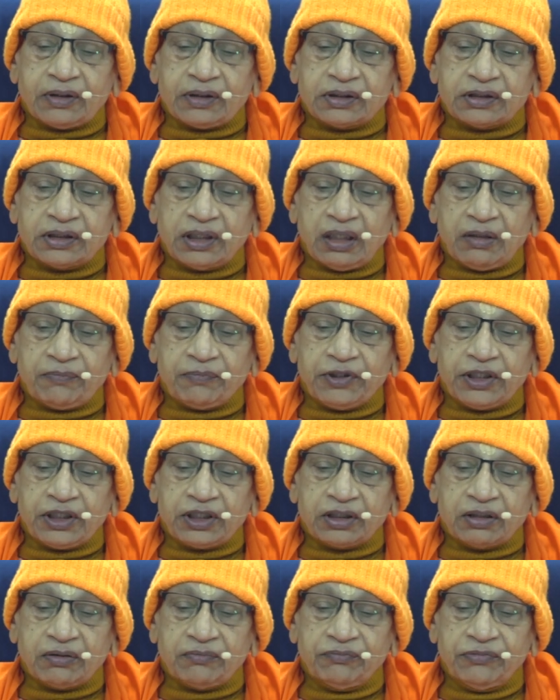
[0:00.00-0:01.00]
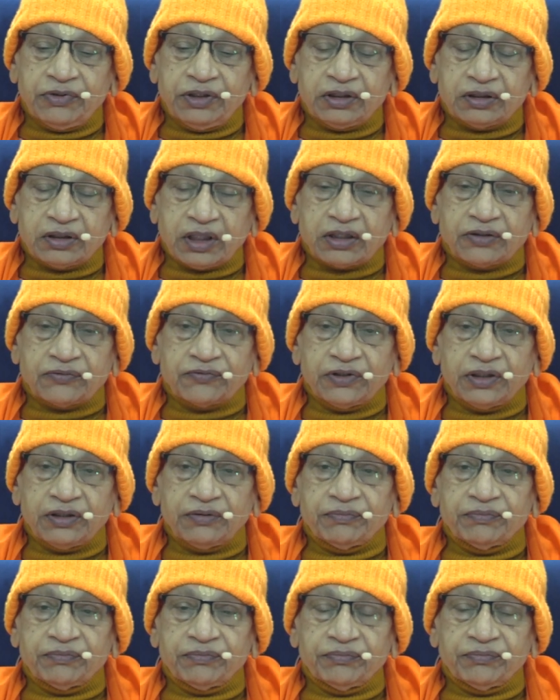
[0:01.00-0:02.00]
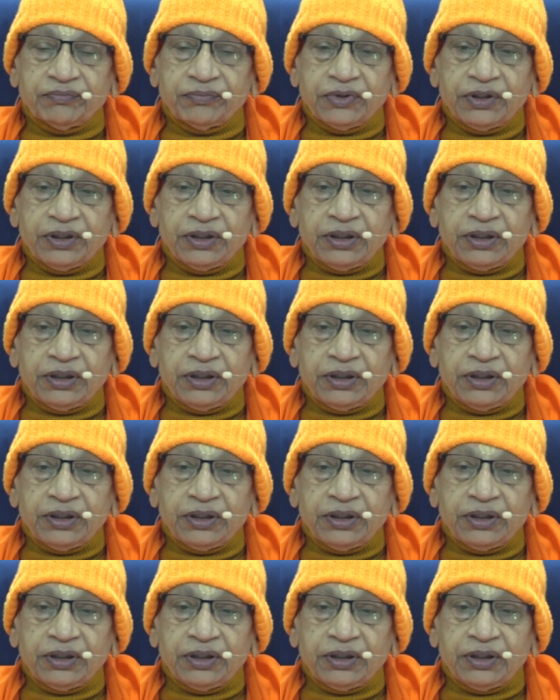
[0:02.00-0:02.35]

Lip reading: Sapeksham means tatsvayam.